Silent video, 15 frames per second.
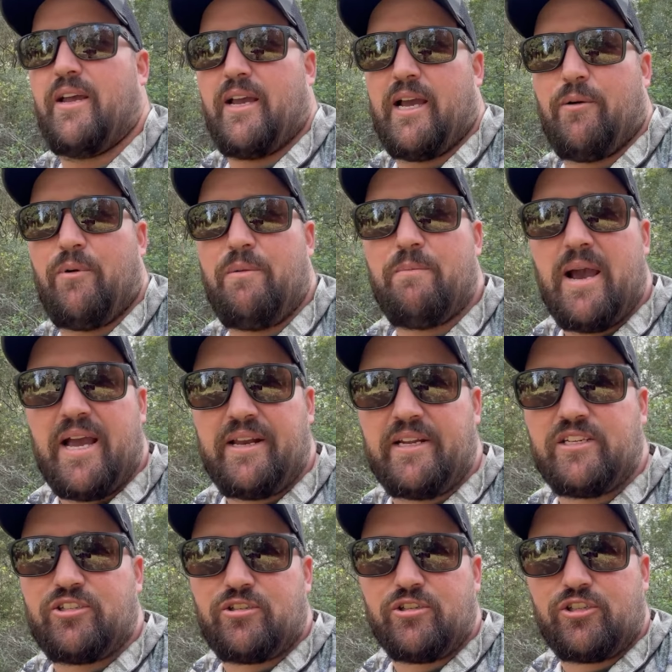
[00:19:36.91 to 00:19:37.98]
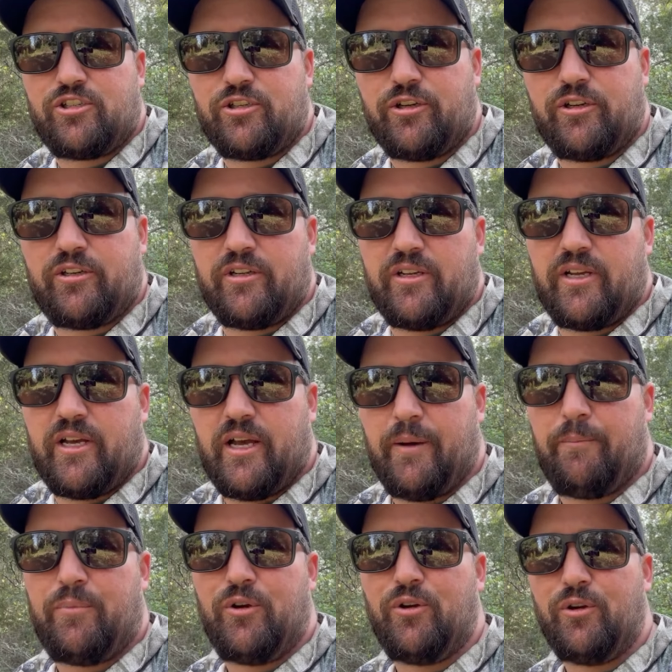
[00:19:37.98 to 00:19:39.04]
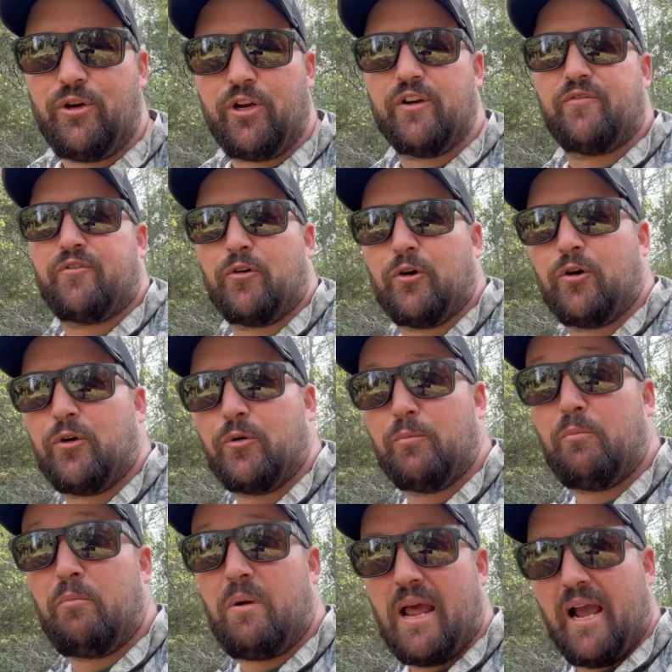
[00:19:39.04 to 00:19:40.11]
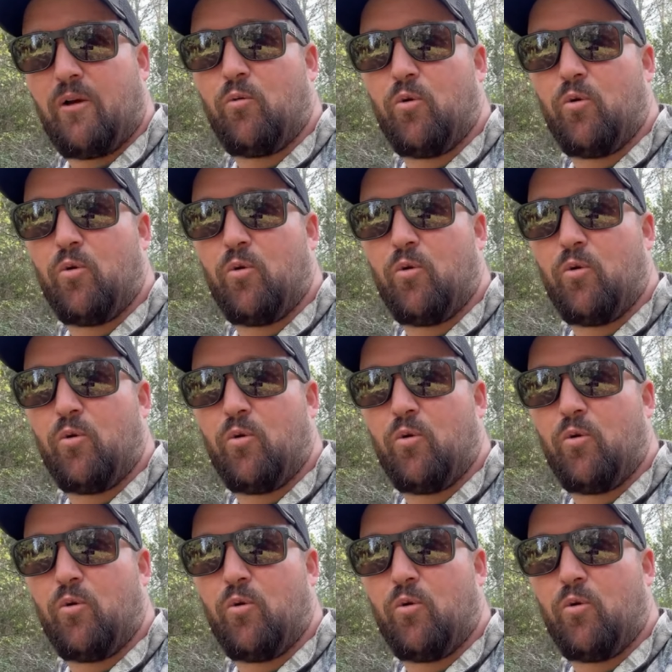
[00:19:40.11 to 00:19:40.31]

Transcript: and we managed to shoot a beautiful black